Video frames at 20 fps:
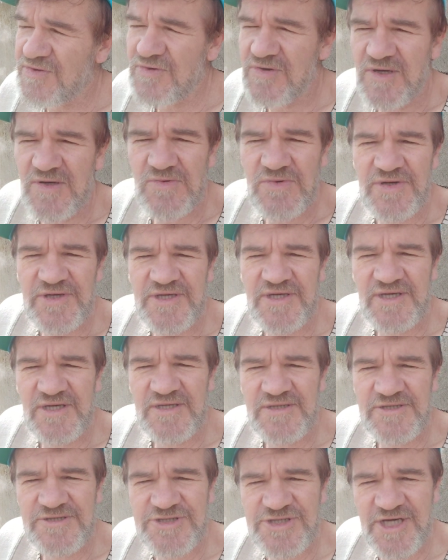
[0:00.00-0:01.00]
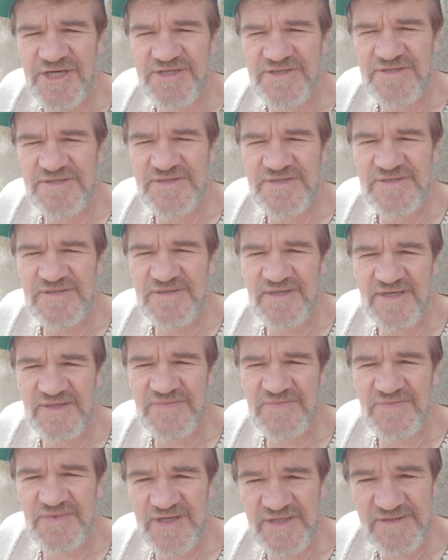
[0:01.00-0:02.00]
who are working in the shadows, like
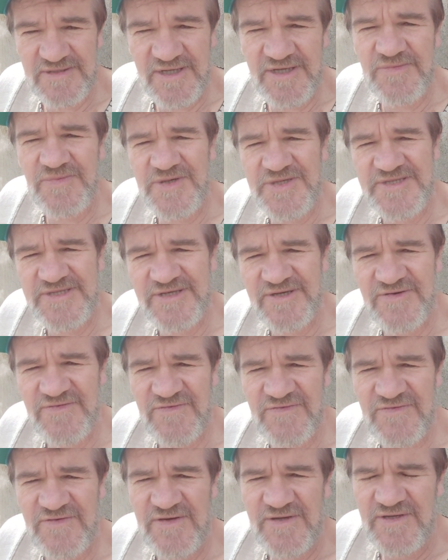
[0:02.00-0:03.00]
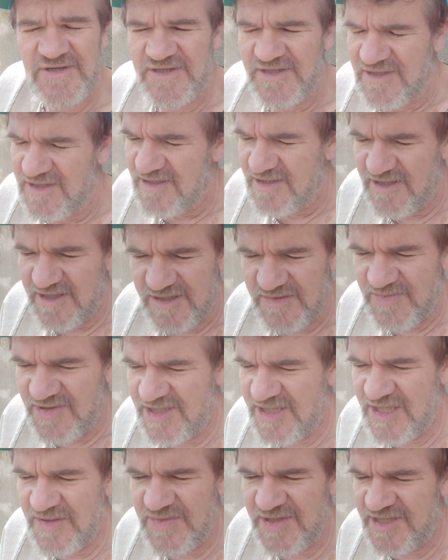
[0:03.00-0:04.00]
myself, like
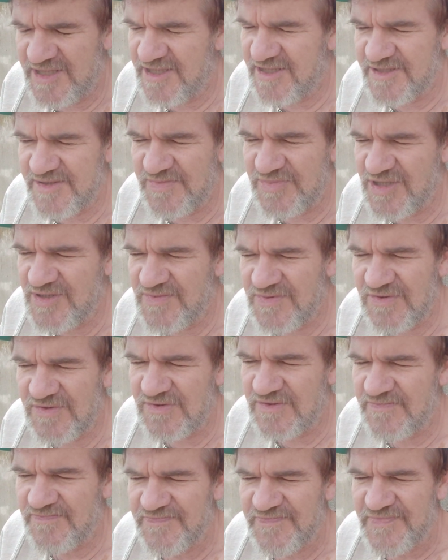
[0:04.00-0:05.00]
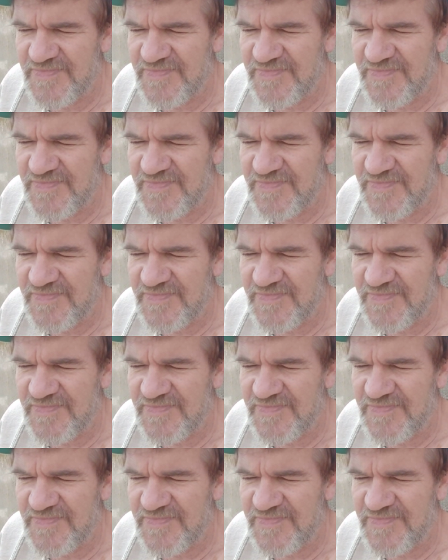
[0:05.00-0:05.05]
many other people.